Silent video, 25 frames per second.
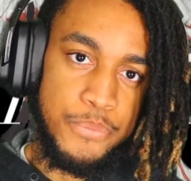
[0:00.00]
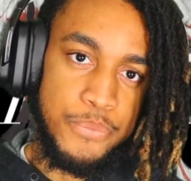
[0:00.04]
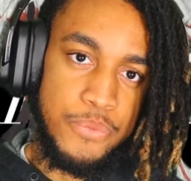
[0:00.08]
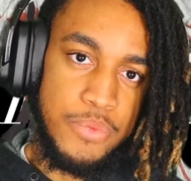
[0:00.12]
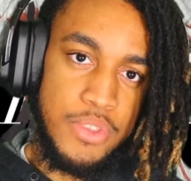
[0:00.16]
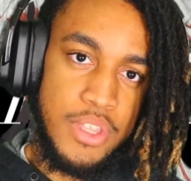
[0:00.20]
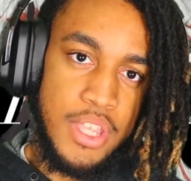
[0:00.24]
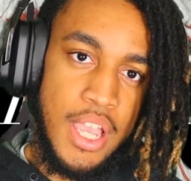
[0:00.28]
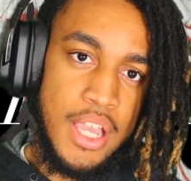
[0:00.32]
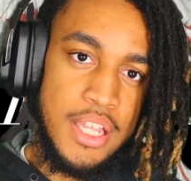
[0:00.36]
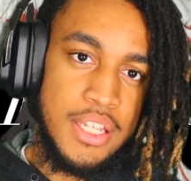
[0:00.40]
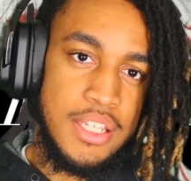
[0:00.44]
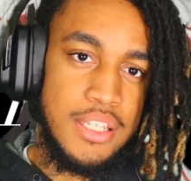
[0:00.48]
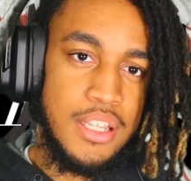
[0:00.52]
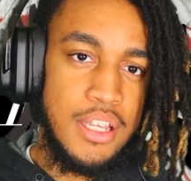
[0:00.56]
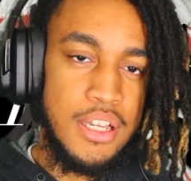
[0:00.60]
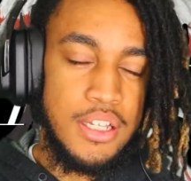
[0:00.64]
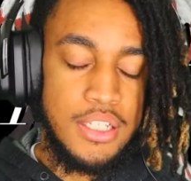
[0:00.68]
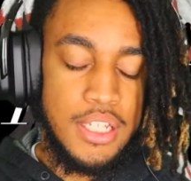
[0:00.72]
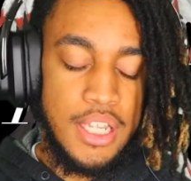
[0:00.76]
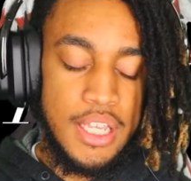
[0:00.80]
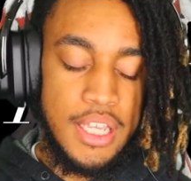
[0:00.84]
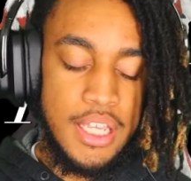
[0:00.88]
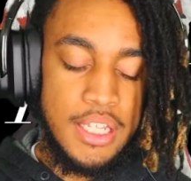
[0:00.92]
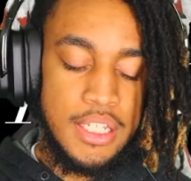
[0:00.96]
yeah, it
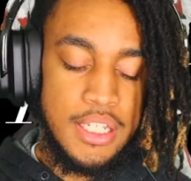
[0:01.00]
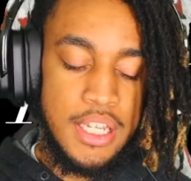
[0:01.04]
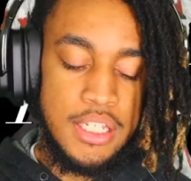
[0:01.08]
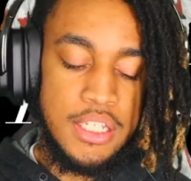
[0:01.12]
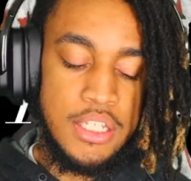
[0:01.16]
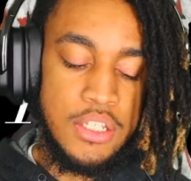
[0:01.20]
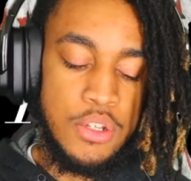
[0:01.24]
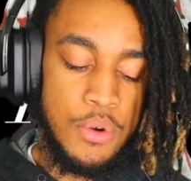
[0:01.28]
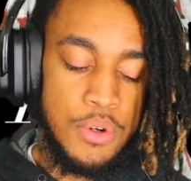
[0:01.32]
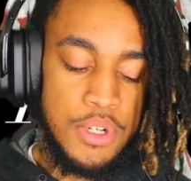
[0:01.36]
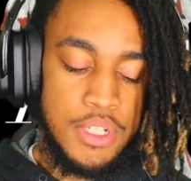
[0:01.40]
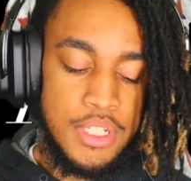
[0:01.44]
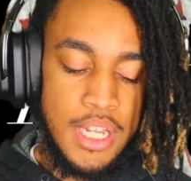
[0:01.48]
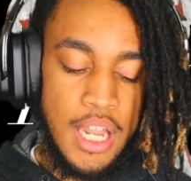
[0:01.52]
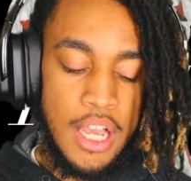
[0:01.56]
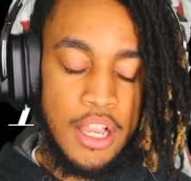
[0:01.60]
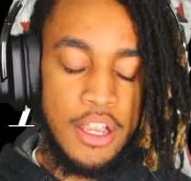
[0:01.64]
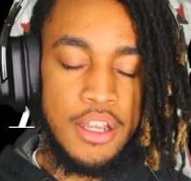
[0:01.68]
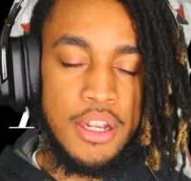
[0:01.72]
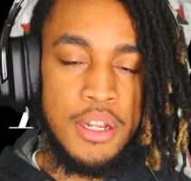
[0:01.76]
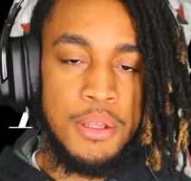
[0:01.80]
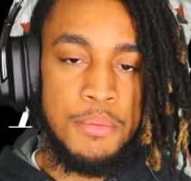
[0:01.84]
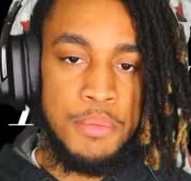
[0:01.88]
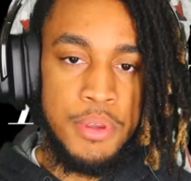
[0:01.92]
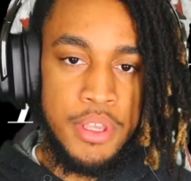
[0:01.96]
sucks, I guess, that Sony's not
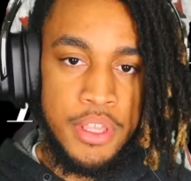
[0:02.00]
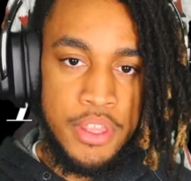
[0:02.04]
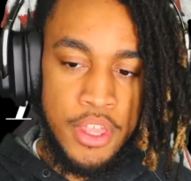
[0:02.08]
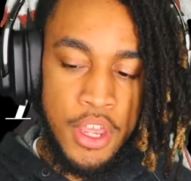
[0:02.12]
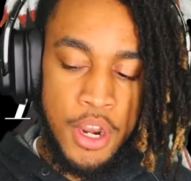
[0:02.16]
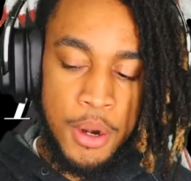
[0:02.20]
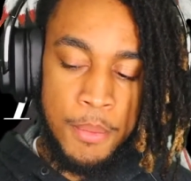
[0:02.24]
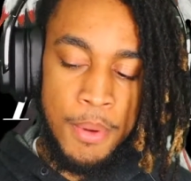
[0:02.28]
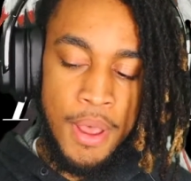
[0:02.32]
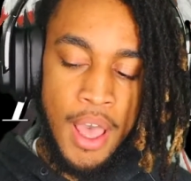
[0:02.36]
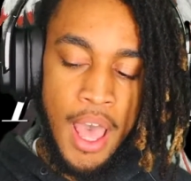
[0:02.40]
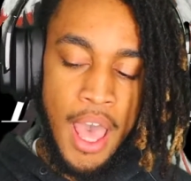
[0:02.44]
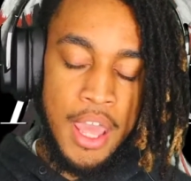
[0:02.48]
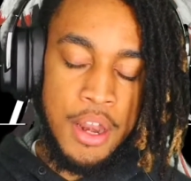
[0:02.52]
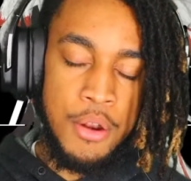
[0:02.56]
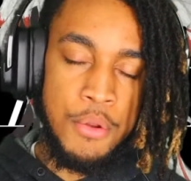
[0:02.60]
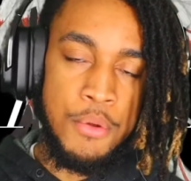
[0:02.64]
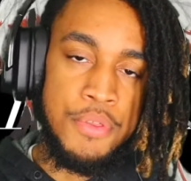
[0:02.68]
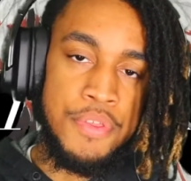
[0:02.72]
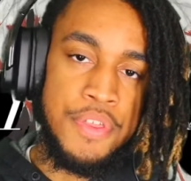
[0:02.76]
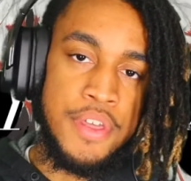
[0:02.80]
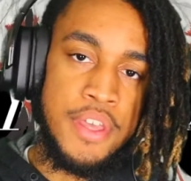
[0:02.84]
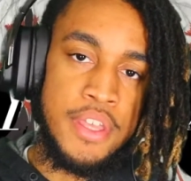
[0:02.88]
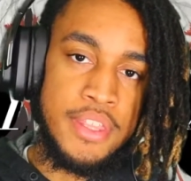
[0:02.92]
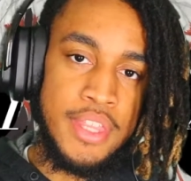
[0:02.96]
going to be there, but I
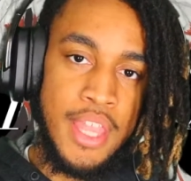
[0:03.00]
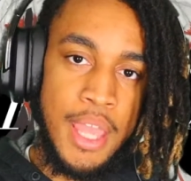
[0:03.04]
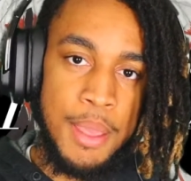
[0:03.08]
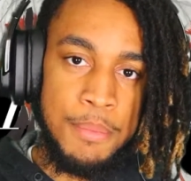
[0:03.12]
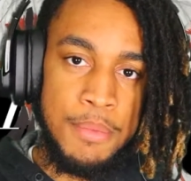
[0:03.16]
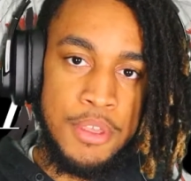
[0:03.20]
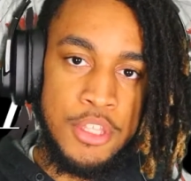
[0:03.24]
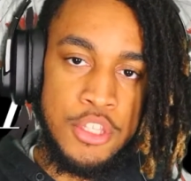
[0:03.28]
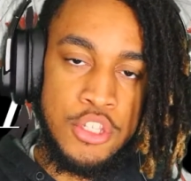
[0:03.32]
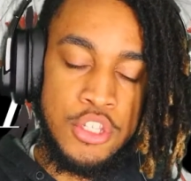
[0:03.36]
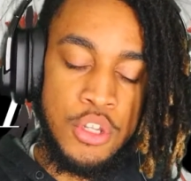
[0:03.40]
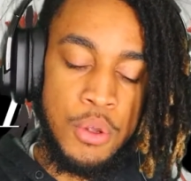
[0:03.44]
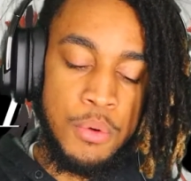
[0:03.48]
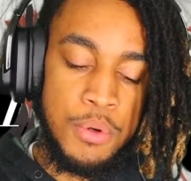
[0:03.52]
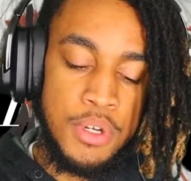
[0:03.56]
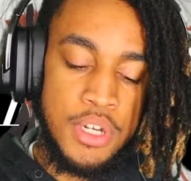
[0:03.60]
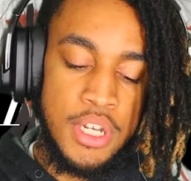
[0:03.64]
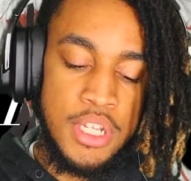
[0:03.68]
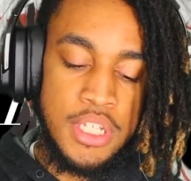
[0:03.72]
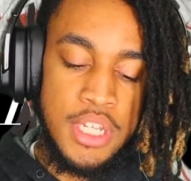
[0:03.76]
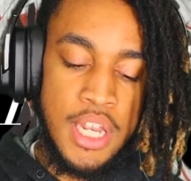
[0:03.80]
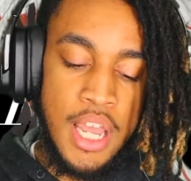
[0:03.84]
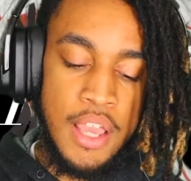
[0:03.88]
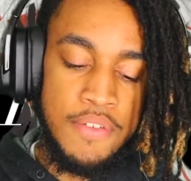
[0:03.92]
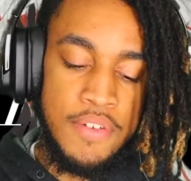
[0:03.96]
don't think that means Sony
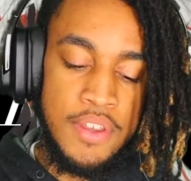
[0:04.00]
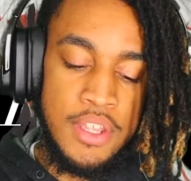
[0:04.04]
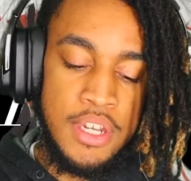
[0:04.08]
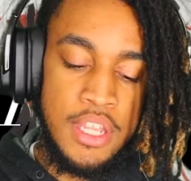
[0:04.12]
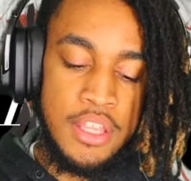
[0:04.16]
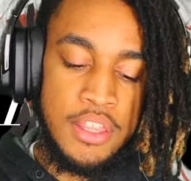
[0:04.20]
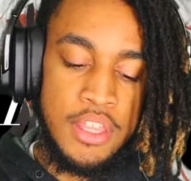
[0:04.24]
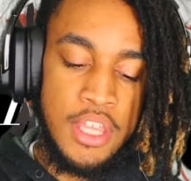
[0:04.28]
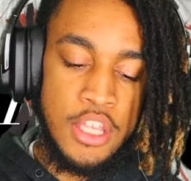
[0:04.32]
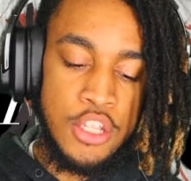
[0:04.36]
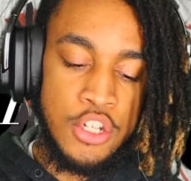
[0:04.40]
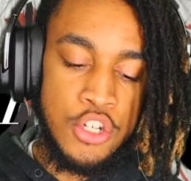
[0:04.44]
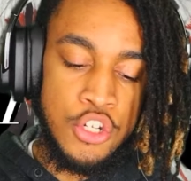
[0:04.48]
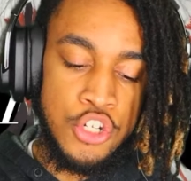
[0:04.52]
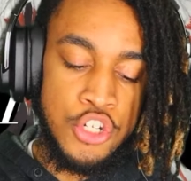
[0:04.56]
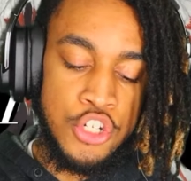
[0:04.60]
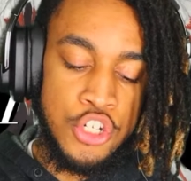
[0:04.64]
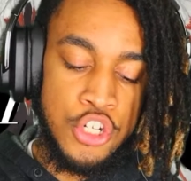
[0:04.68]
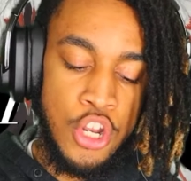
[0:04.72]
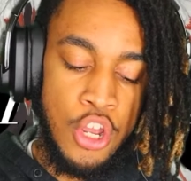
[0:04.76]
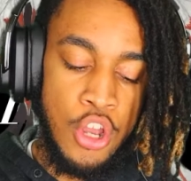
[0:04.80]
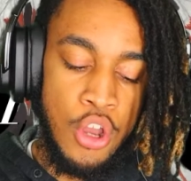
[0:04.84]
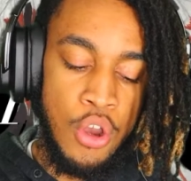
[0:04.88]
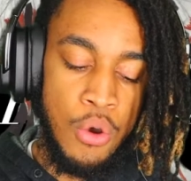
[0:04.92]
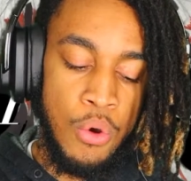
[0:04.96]
doesn't have anything to
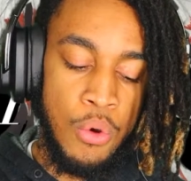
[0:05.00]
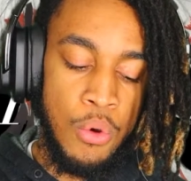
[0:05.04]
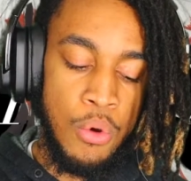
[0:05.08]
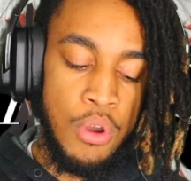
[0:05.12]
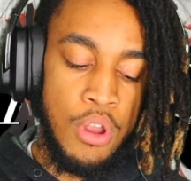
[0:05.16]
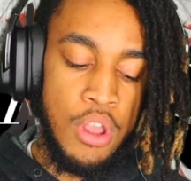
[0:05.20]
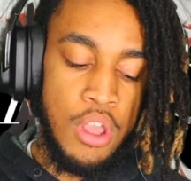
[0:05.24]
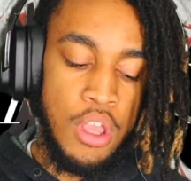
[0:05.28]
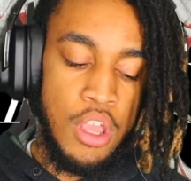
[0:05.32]
show